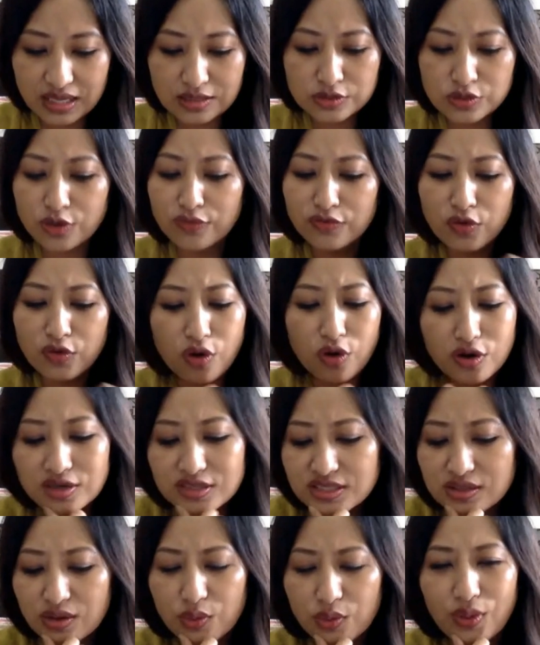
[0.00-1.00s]
So of
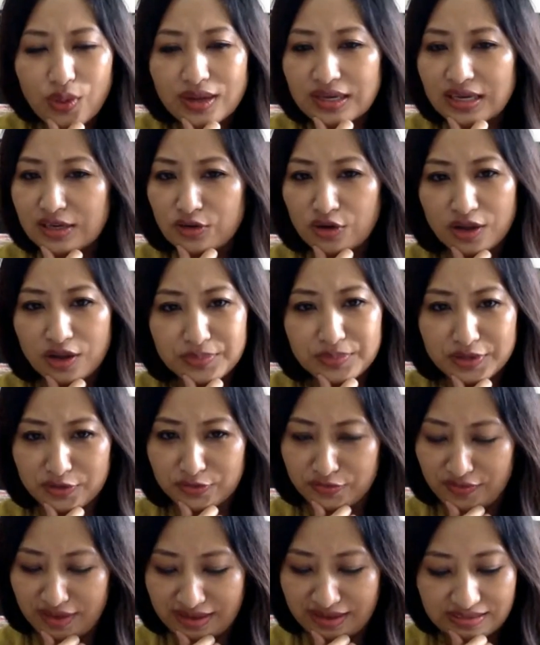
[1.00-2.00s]
course, one need not be
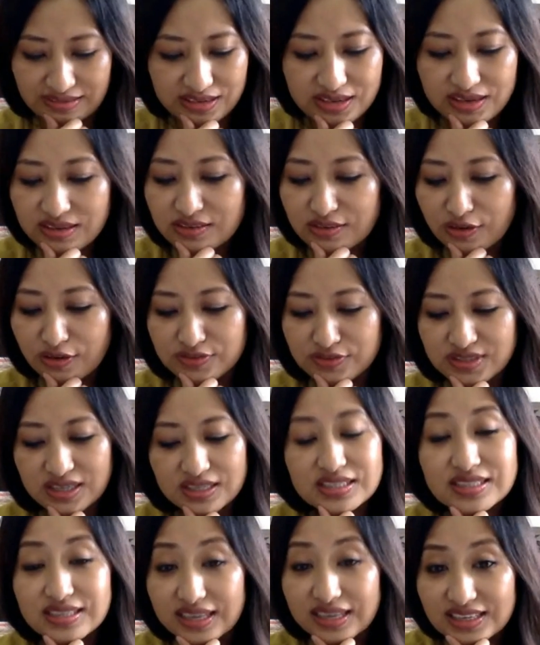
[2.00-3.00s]
offended of
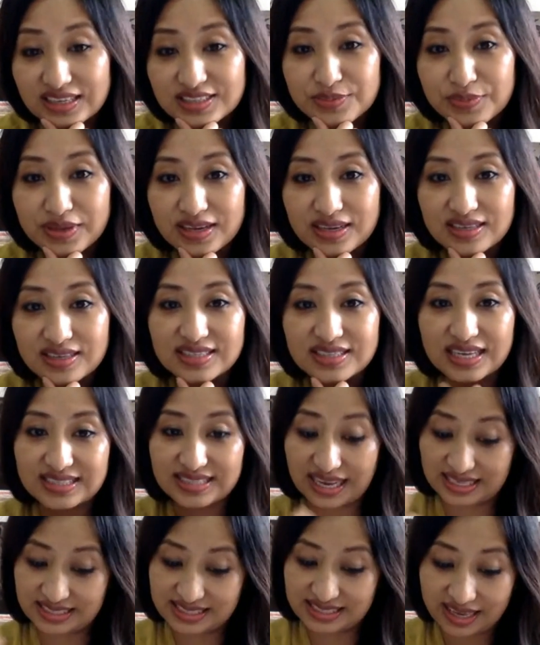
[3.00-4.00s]
such things because, as
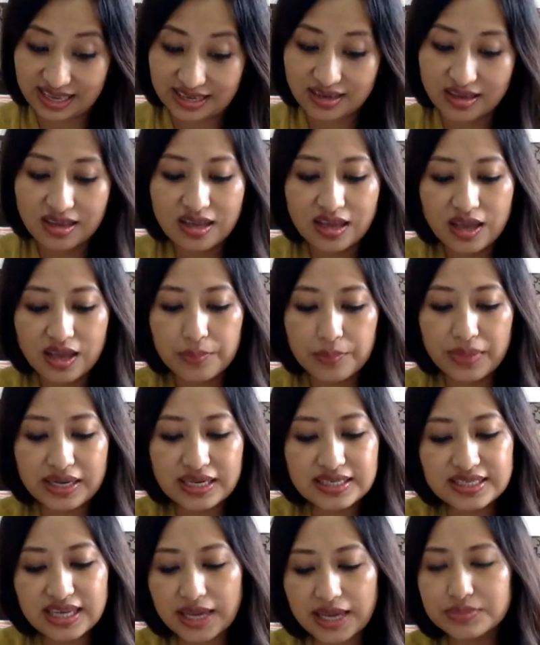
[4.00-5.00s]
I said,
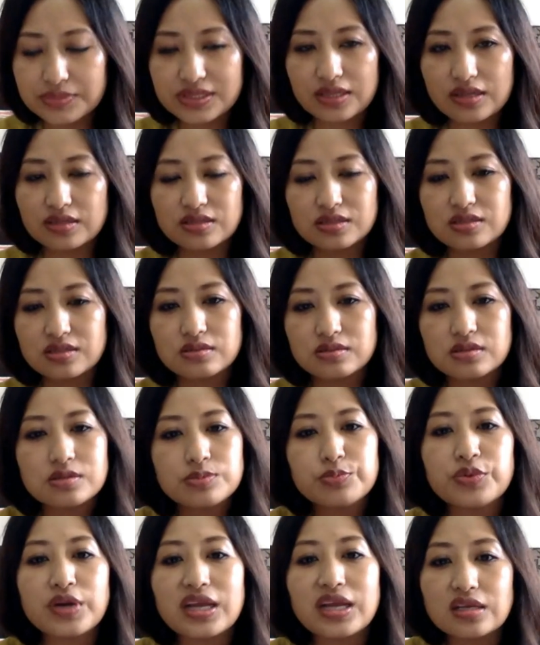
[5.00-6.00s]
many times it
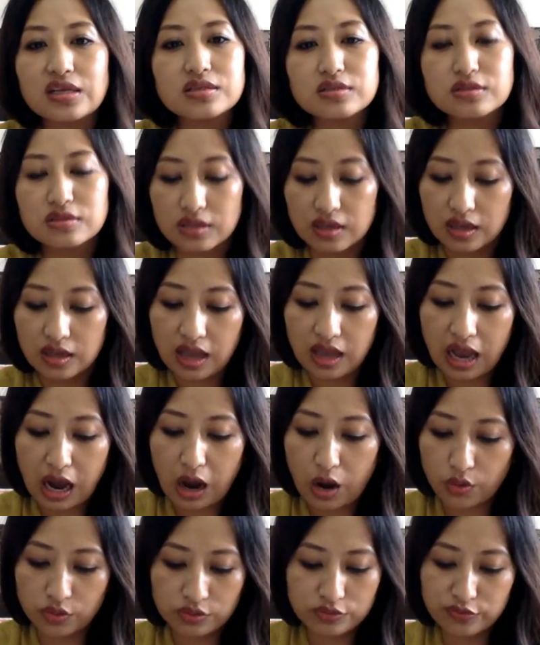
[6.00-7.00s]
springs
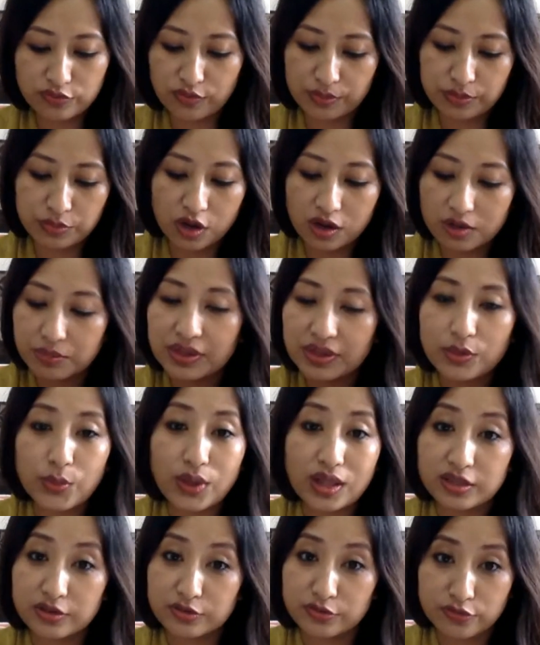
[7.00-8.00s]
out from not being
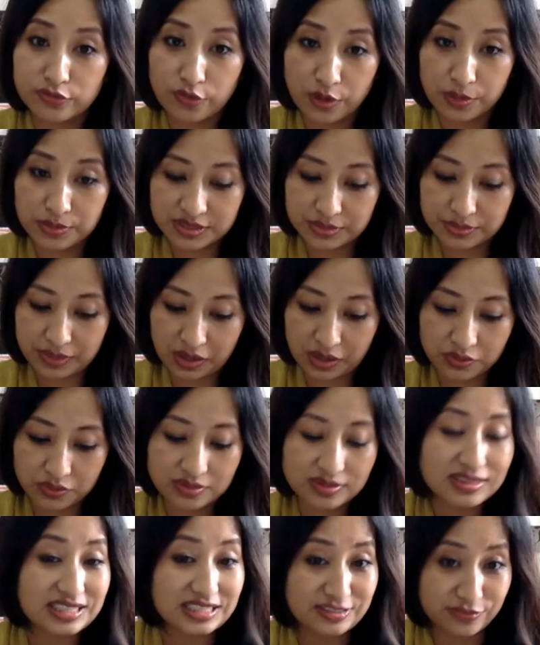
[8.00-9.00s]
well informed
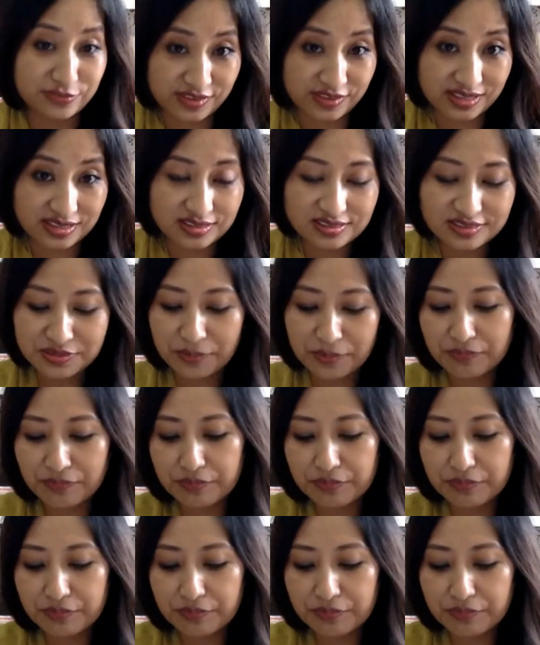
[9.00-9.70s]
about this field.